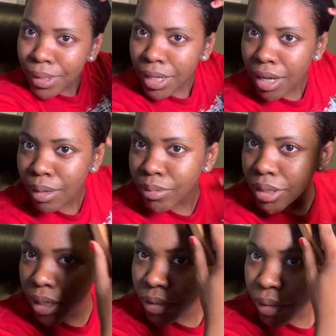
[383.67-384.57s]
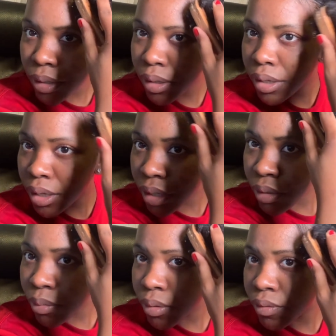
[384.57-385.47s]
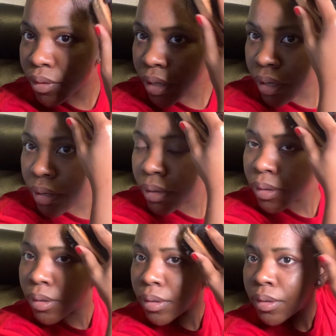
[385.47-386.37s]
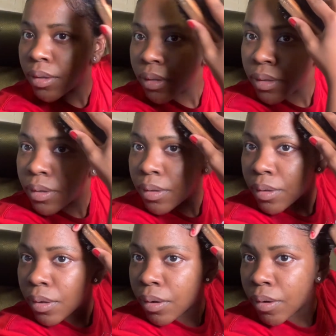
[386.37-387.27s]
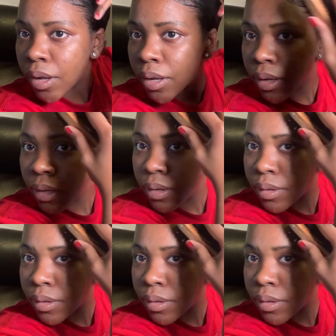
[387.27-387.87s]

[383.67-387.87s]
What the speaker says: in the comments, and I'll do one for y'all. Okay.